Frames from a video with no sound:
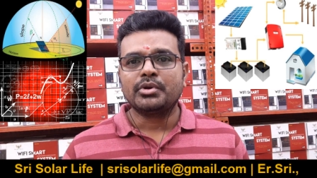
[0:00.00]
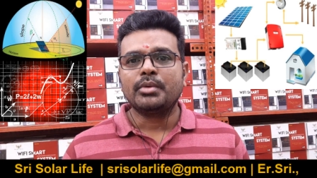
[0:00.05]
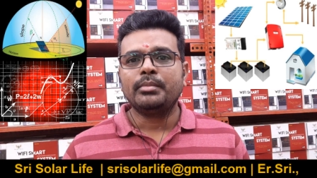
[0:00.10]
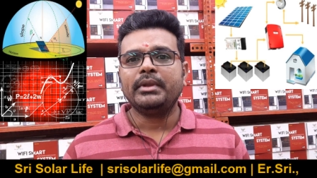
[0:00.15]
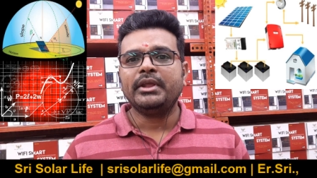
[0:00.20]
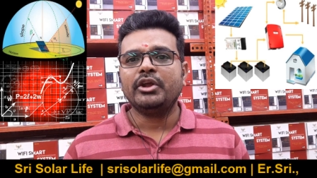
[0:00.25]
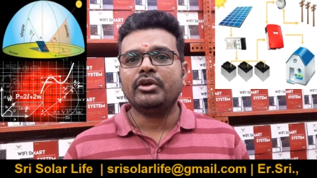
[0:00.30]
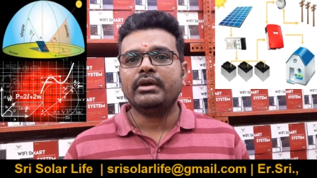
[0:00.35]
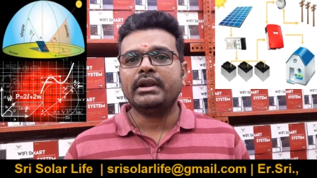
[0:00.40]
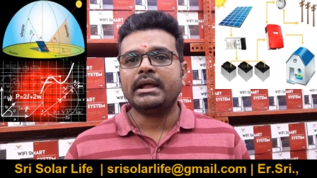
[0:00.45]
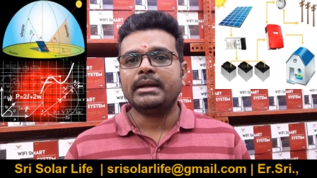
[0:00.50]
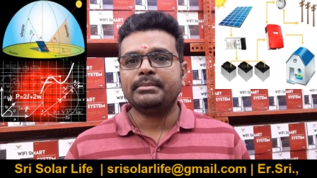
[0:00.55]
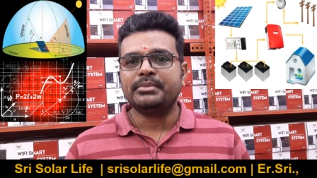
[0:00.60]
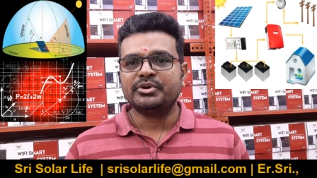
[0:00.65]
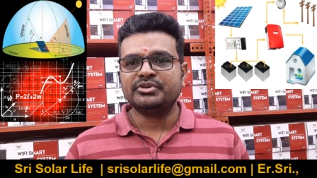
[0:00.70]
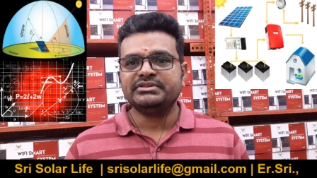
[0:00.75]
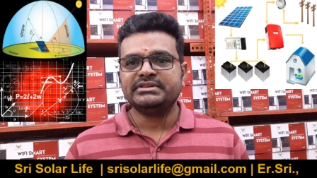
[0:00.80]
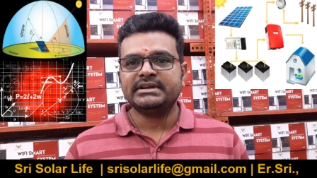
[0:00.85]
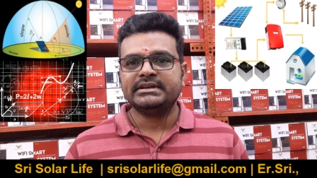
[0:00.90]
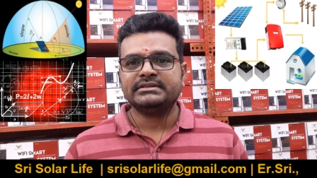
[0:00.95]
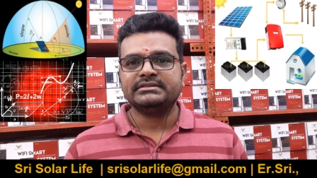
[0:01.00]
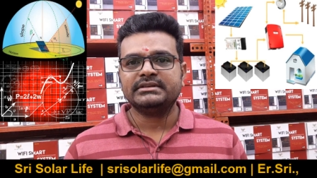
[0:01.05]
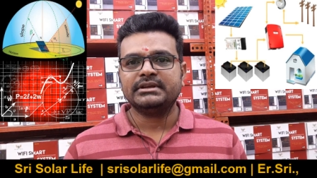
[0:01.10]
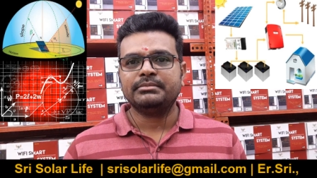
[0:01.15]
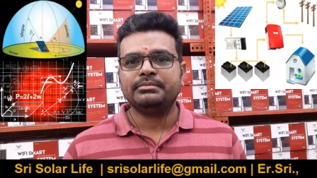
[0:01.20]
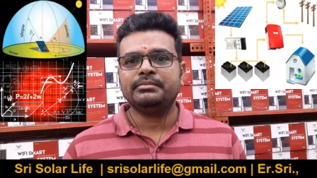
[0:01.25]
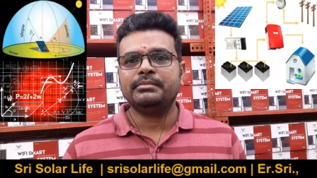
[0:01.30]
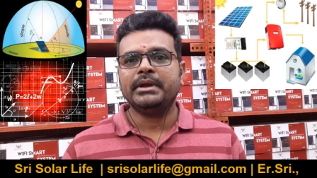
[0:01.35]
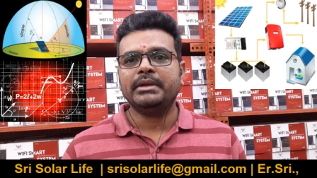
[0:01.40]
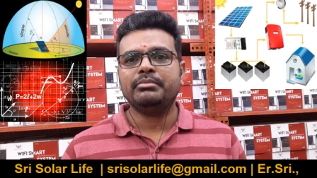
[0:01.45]
probably you can approach us
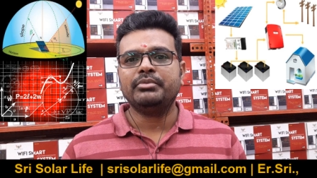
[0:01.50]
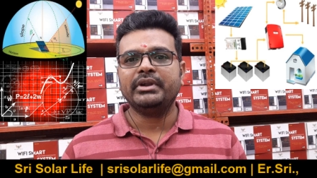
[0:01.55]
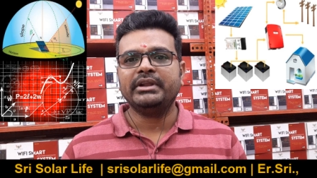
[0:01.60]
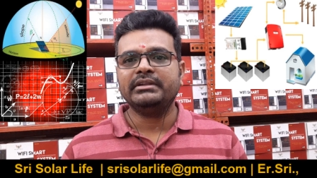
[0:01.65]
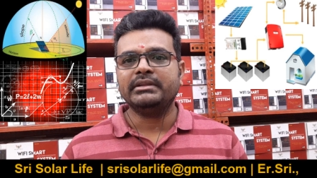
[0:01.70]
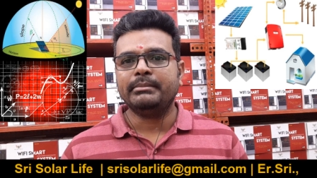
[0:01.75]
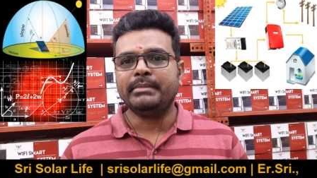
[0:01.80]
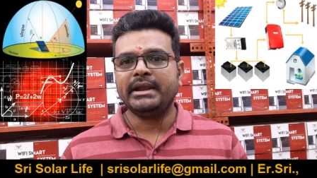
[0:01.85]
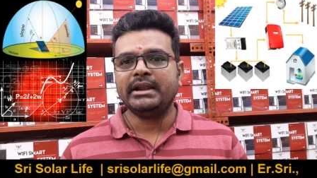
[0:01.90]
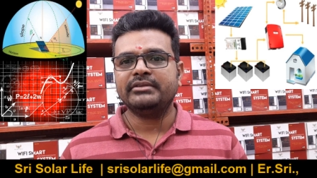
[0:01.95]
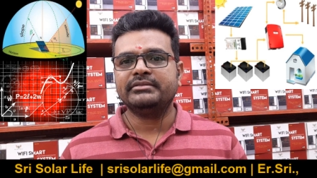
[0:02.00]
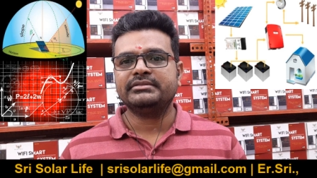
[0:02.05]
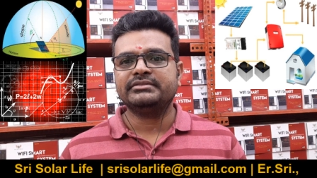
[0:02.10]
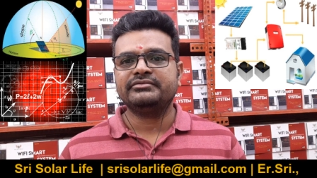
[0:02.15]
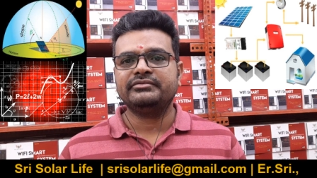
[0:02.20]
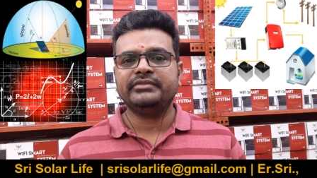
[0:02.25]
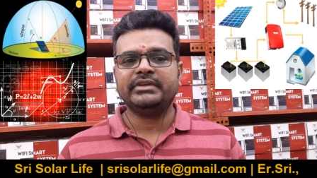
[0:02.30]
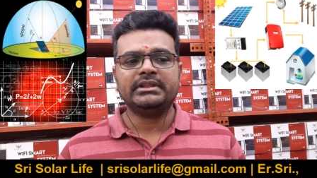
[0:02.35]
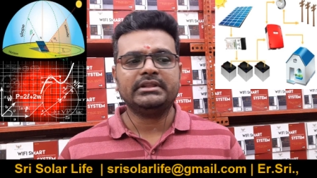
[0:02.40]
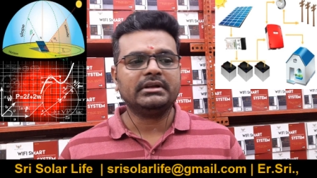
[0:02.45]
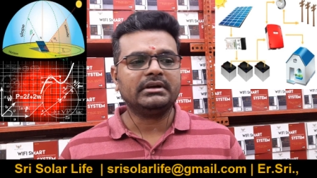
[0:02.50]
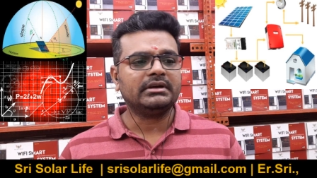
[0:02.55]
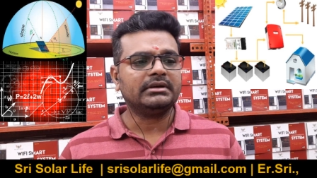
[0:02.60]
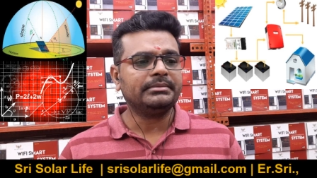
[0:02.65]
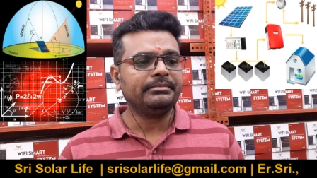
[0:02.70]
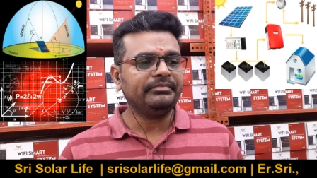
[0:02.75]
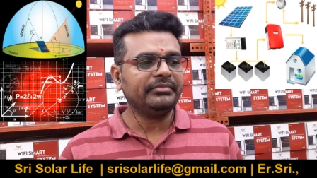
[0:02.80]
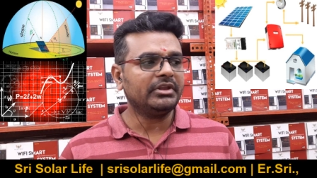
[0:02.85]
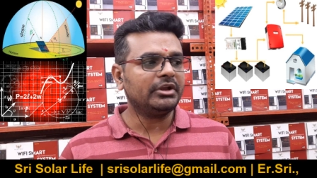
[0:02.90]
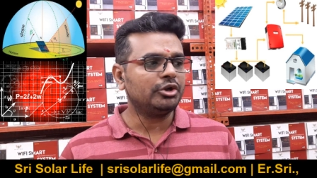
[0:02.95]
by putting the mails with
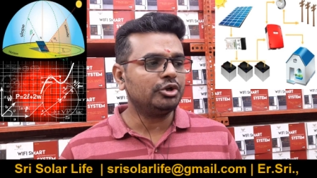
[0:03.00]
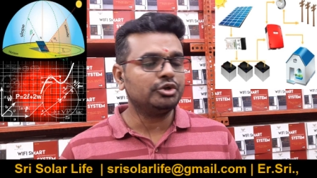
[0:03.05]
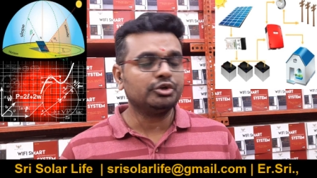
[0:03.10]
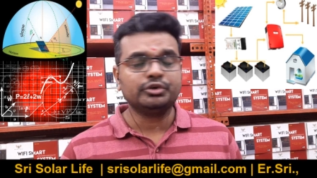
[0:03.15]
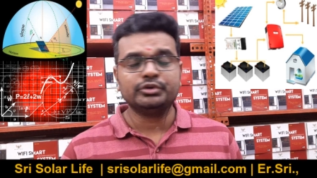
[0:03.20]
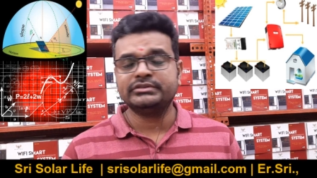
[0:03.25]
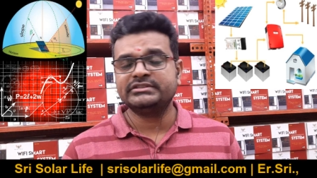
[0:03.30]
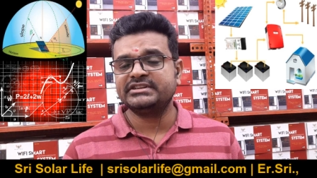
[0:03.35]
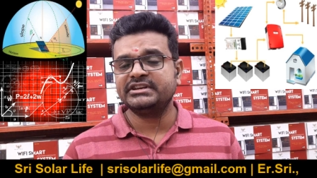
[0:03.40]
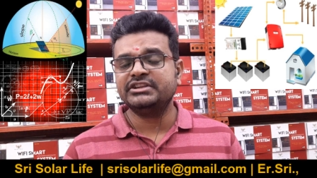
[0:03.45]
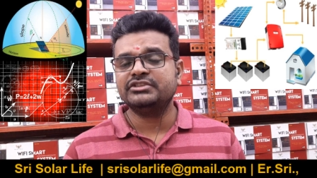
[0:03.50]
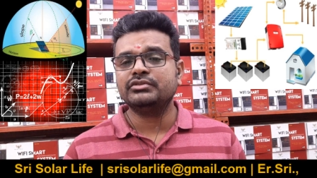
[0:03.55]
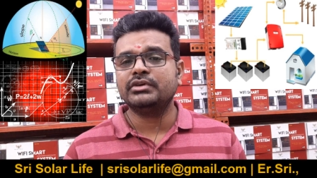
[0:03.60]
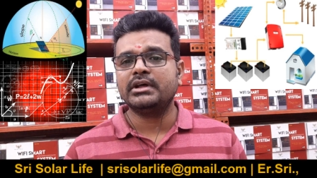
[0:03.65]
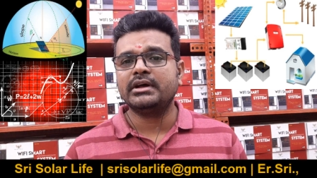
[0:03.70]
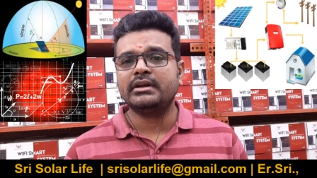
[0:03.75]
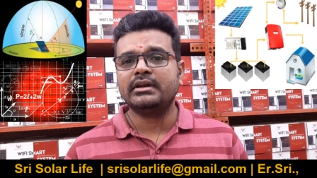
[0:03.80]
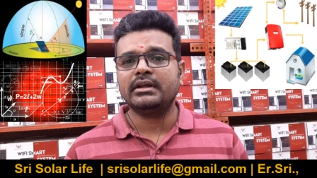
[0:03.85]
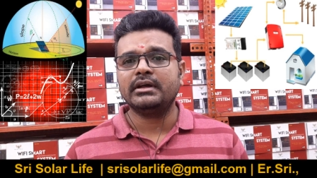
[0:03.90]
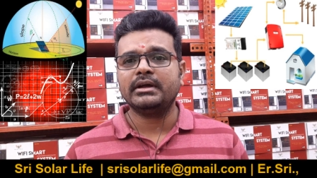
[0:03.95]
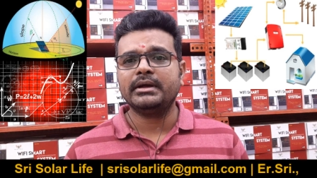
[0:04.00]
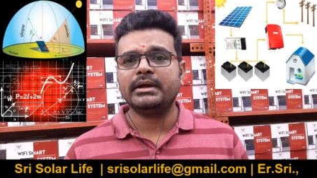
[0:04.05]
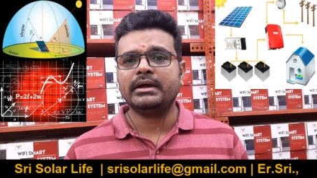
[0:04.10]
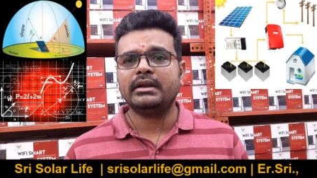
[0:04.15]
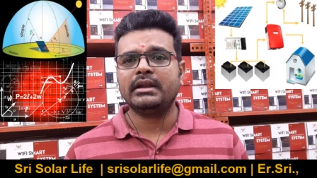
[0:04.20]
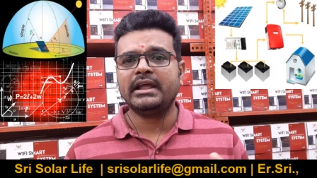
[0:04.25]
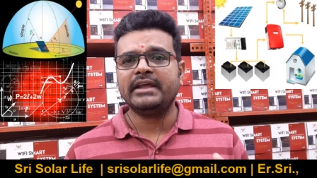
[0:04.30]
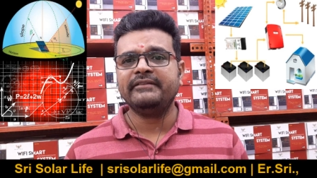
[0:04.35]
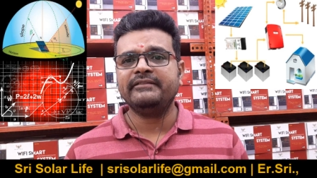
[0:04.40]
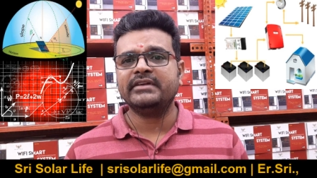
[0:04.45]
to
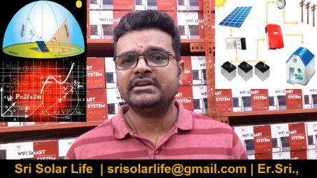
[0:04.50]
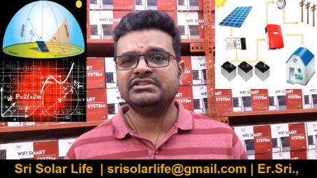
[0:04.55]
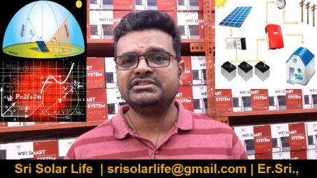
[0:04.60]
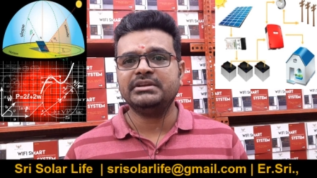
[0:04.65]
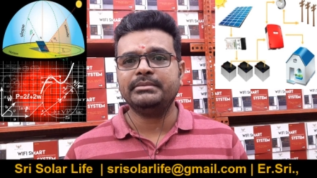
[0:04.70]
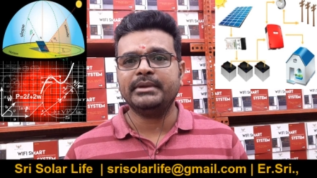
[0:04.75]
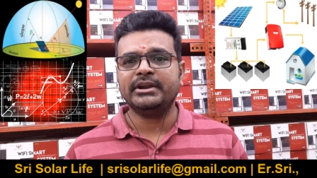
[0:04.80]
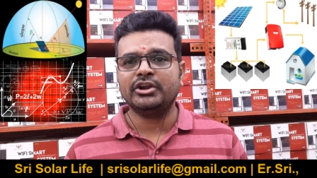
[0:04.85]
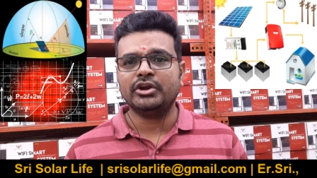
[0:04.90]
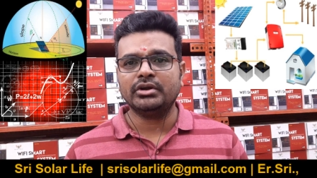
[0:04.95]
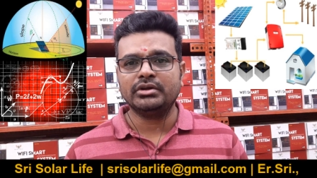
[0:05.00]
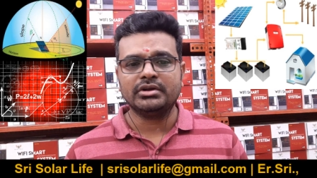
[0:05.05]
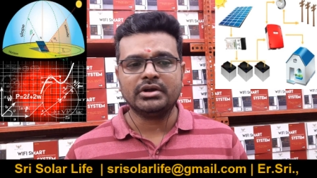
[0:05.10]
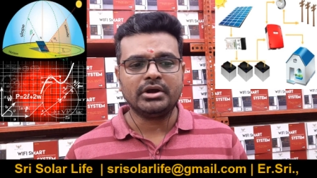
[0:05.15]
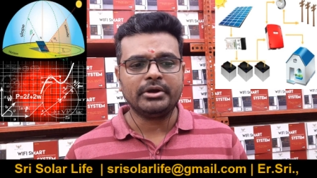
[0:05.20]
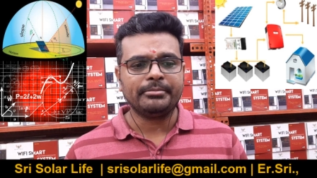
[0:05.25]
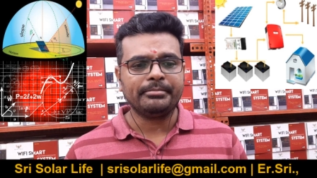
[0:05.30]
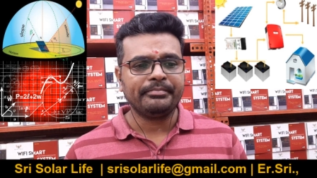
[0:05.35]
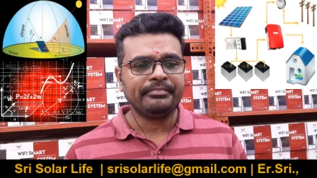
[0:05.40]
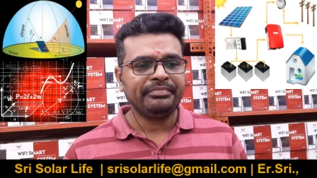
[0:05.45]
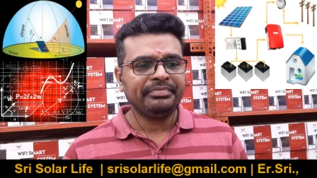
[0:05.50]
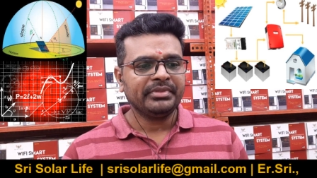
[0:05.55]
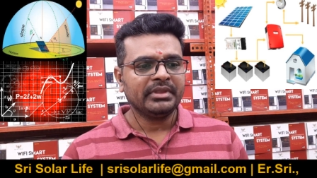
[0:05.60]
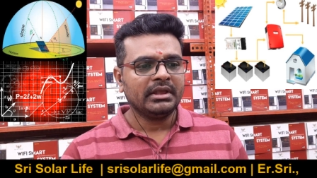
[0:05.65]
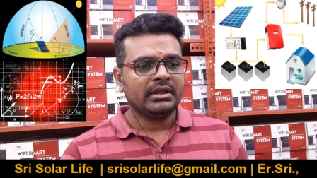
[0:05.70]
srisolarlife@gmail.com.